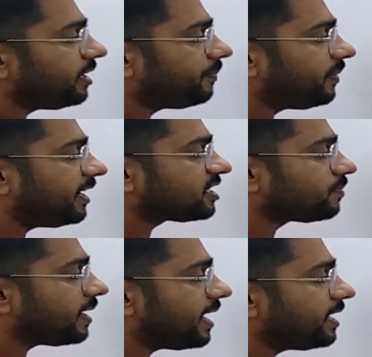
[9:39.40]

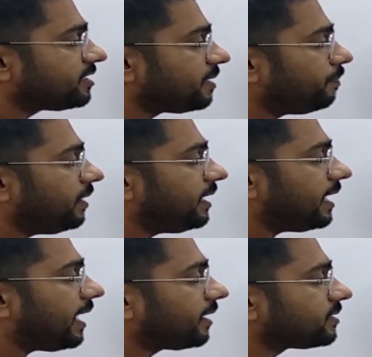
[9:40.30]
replaced by
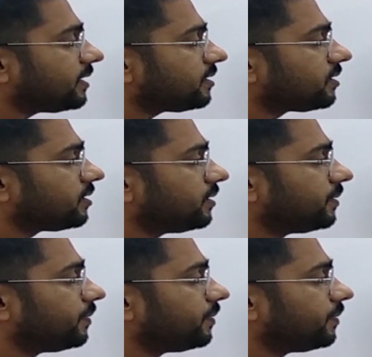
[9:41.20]
simply XS